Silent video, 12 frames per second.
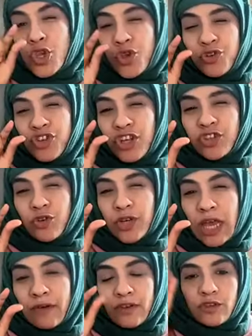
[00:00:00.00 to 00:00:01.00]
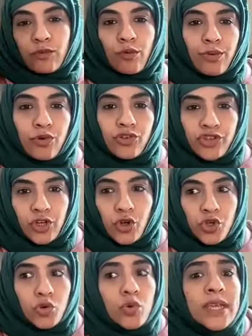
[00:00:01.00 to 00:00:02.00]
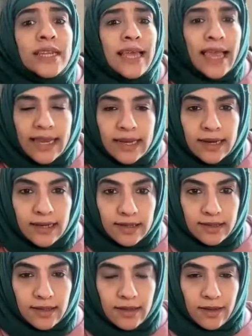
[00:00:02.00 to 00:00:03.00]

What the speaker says: you're just going to have a small portion. No, you inhale it.